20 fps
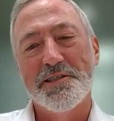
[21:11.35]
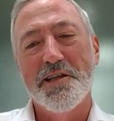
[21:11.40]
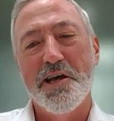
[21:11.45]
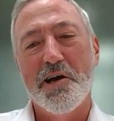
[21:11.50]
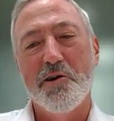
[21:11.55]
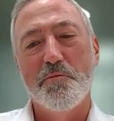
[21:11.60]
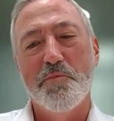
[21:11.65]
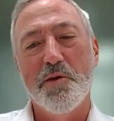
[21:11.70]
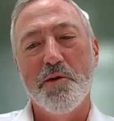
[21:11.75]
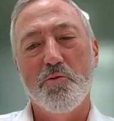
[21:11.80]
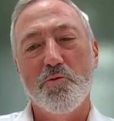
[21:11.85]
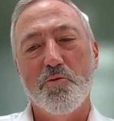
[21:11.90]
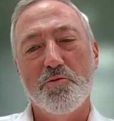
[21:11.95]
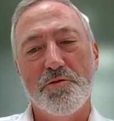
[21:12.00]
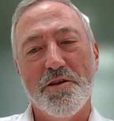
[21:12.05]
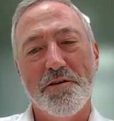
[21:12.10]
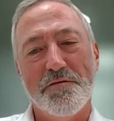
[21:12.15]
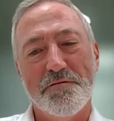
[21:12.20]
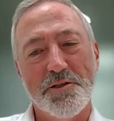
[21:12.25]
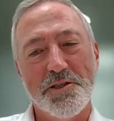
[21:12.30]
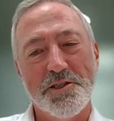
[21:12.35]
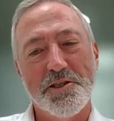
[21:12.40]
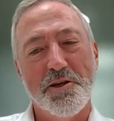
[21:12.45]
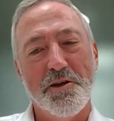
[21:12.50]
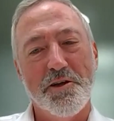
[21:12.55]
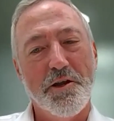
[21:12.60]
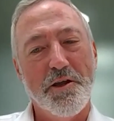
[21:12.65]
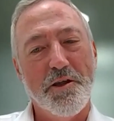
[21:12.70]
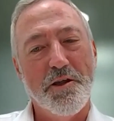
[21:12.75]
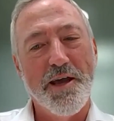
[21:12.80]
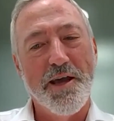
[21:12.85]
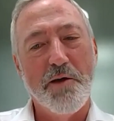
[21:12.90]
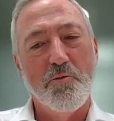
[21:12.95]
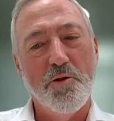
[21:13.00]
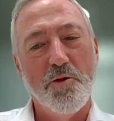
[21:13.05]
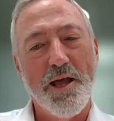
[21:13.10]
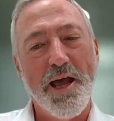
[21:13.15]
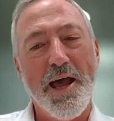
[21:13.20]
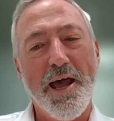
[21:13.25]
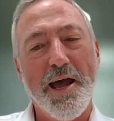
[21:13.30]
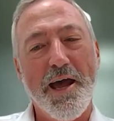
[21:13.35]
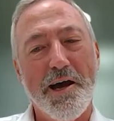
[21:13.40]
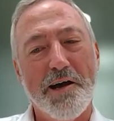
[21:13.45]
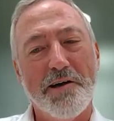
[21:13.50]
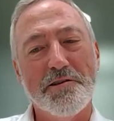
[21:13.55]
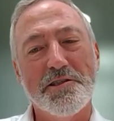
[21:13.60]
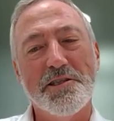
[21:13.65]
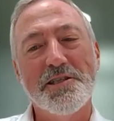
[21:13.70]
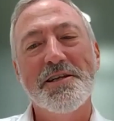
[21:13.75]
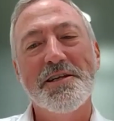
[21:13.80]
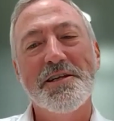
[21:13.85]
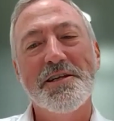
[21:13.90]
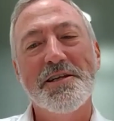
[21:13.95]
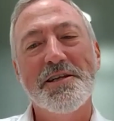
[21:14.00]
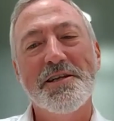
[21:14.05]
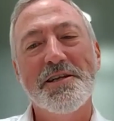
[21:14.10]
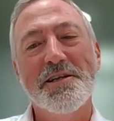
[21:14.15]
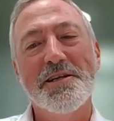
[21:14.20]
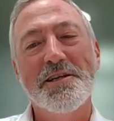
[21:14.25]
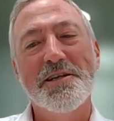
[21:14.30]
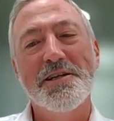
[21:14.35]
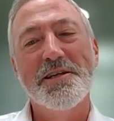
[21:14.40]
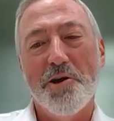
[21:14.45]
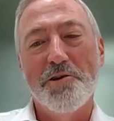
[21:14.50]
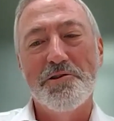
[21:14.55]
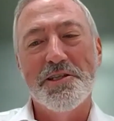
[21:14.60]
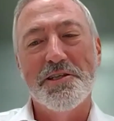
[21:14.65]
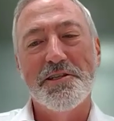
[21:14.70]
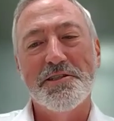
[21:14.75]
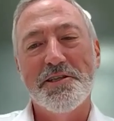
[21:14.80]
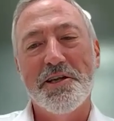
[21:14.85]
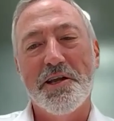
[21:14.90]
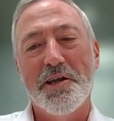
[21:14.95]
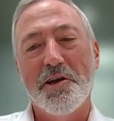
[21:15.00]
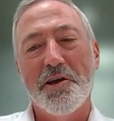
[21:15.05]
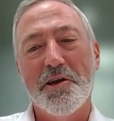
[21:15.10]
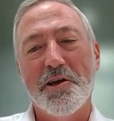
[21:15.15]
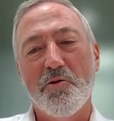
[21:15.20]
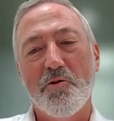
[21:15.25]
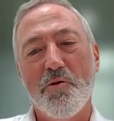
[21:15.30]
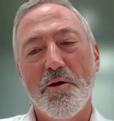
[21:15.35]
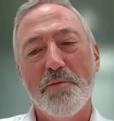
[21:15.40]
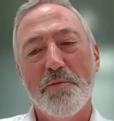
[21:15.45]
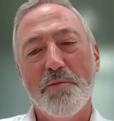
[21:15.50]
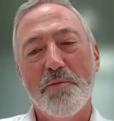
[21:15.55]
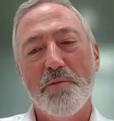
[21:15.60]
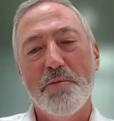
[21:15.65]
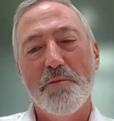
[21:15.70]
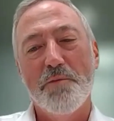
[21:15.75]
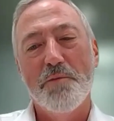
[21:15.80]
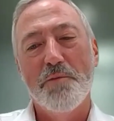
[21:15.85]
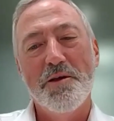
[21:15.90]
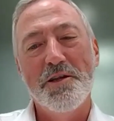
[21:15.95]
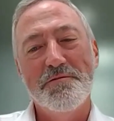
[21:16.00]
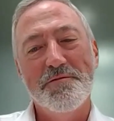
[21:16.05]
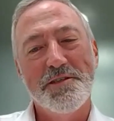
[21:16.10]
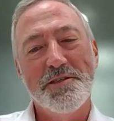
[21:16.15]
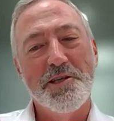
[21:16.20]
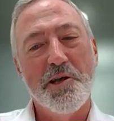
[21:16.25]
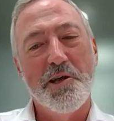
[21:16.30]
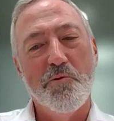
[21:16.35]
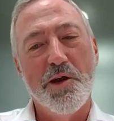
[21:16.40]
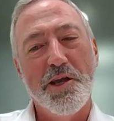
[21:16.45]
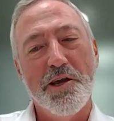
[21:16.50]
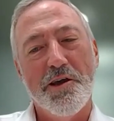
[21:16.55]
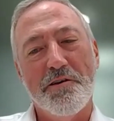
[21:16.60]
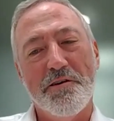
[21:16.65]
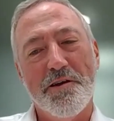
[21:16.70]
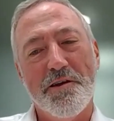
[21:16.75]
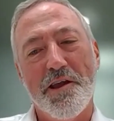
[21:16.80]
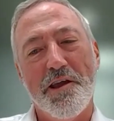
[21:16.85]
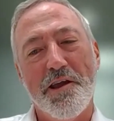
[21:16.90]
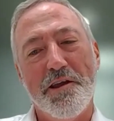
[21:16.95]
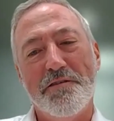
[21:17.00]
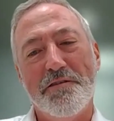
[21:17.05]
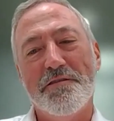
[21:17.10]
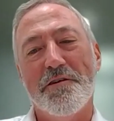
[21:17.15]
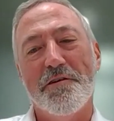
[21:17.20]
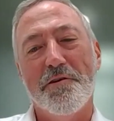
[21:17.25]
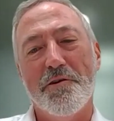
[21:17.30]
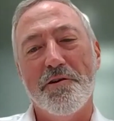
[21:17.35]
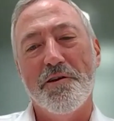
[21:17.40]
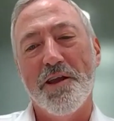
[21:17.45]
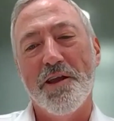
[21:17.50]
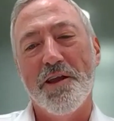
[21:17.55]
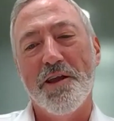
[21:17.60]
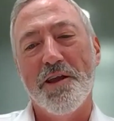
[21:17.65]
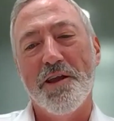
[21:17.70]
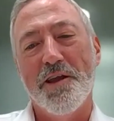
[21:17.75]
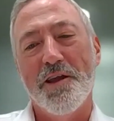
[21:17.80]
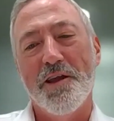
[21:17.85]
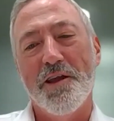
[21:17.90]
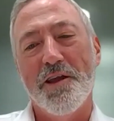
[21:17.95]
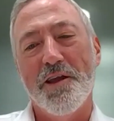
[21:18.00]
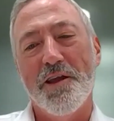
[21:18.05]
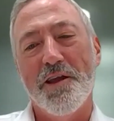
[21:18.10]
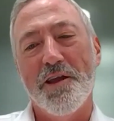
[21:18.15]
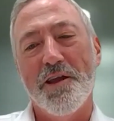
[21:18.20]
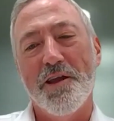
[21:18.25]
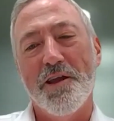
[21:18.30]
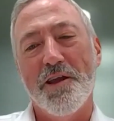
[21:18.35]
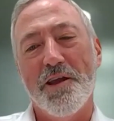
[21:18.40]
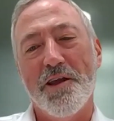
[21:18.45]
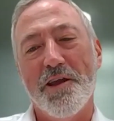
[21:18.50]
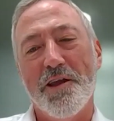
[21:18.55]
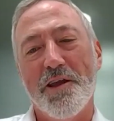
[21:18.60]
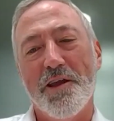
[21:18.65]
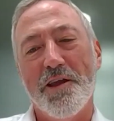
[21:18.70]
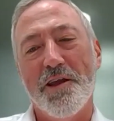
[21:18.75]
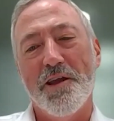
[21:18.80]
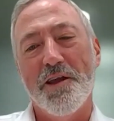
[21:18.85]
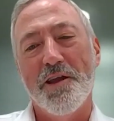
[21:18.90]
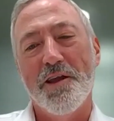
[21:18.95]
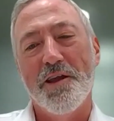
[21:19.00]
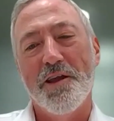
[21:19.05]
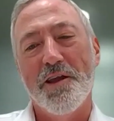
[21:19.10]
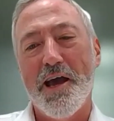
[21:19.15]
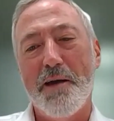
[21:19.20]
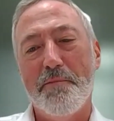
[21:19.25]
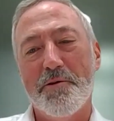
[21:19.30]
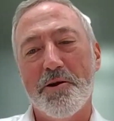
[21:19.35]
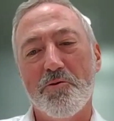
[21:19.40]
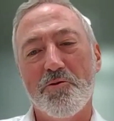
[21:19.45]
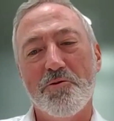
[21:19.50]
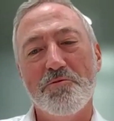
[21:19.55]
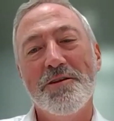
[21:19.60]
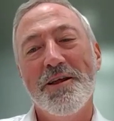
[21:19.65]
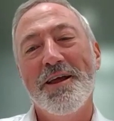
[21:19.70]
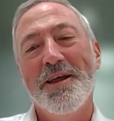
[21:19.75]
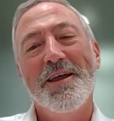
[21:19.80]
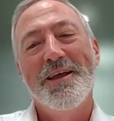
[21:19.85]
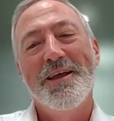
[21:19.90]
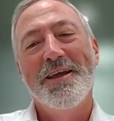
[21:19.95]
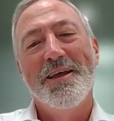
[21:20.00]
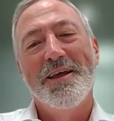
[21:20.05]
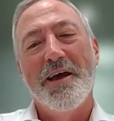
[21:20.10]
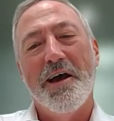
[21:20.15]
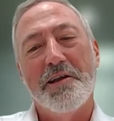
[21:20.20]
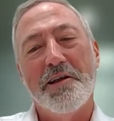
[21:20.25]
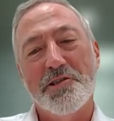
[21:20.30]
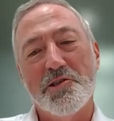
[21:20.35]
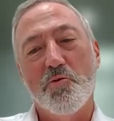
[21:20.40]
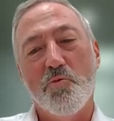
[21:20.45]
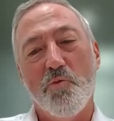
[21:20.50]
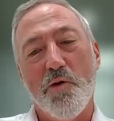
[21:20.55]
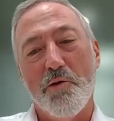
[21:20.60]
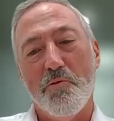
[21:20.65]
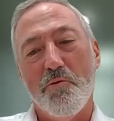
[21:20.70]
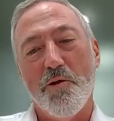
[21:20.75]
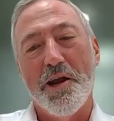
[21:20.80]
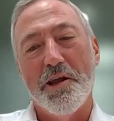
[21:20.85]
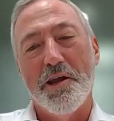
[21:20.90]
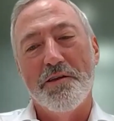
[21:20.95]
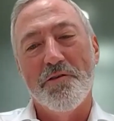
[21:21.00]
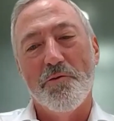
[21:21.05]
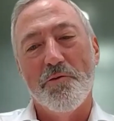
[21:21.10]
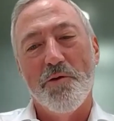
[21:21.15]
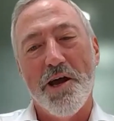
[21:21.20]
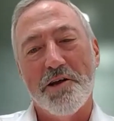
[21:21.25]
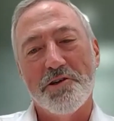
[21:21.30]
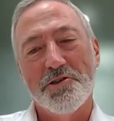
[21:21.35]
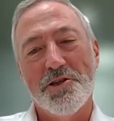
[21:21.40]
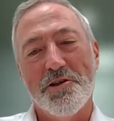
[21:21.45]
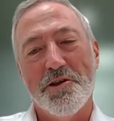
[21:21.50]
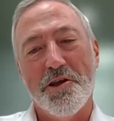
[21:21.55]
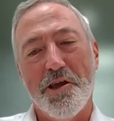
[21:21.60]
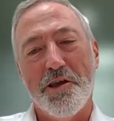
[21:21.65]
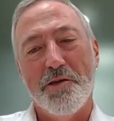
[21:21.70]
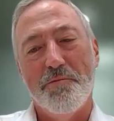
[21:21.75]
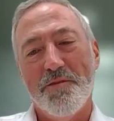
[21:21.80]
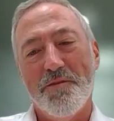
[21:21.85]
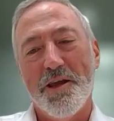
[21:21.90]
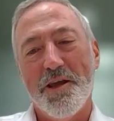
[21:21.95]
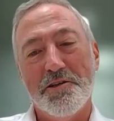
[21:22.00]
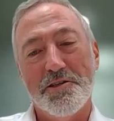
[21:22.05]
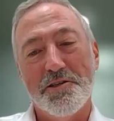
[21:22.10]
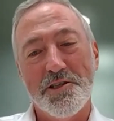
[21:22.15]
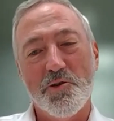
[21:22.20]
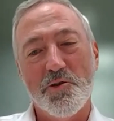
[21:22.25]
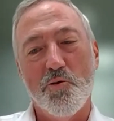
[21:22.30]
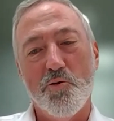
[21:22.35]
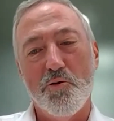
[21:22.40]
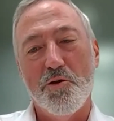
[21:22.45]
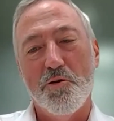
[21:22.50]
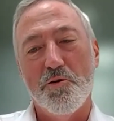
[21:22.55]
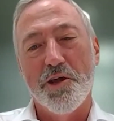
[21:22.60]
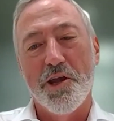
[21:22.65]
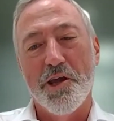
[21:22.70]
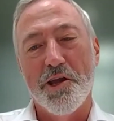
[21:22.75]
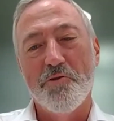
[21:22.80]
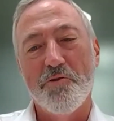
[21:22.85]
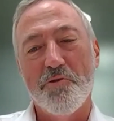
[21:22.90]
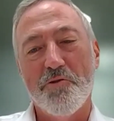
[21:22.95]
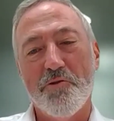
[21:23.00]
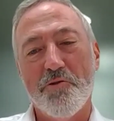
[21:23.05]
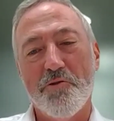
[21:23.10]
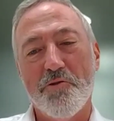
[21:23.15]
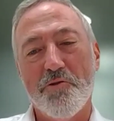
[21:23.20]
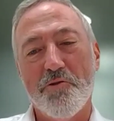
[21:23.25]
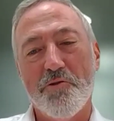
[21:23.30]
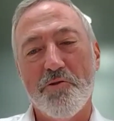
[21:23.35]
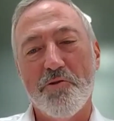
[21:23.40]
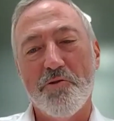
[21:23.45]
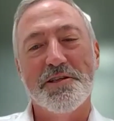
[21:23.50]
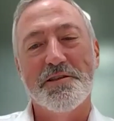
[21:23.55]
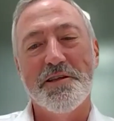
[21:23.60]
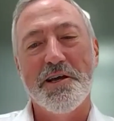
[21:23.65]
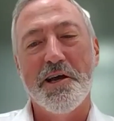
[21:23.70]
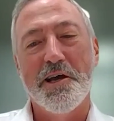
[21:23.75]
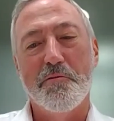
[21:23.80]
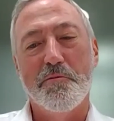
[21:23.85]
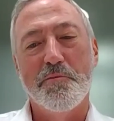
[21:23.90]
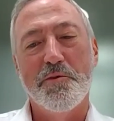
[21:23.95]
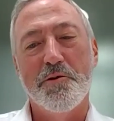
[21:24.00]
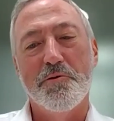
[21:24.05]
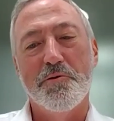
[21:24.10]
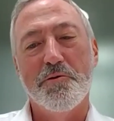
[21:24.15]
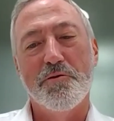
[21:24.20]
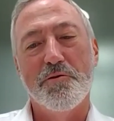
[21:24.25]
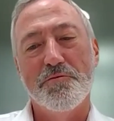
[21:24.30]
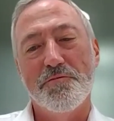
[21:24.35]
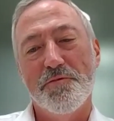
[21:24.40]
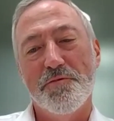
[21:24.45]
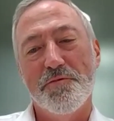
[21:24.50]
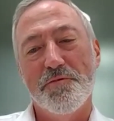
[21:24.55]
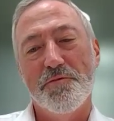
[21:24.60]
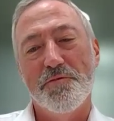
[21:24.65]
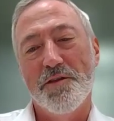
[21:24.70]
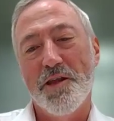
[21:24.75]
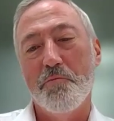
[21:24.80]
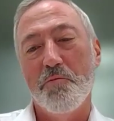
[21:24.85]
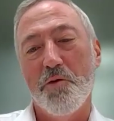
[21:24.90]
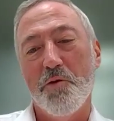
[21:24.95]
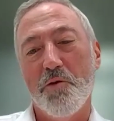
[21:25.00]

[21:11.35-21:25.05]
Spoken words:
They'll build the facility that will house our processing equipment. So we don't need to incur any capital until we're ready to actually install all the equipment inside the facilities that they'll build.